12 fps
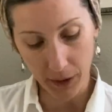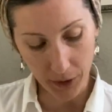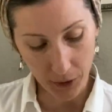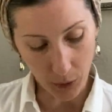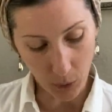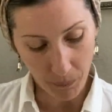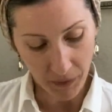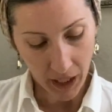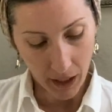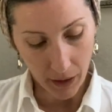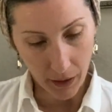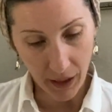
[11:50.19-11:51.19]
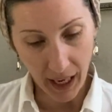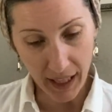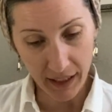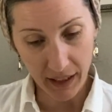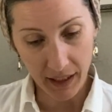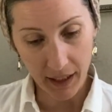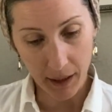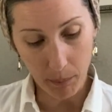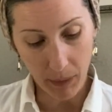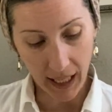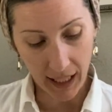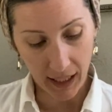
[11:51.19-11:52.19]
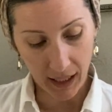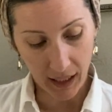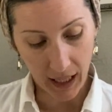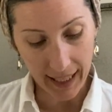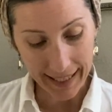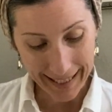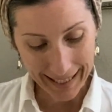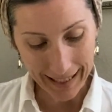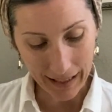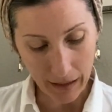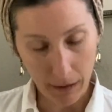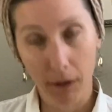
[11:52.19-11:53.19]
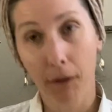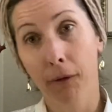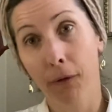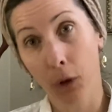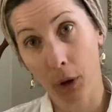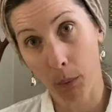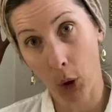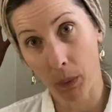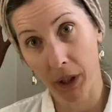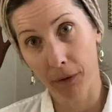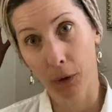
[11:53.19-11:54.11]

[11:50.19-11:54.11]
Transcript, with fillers: So that is my idea for the moment.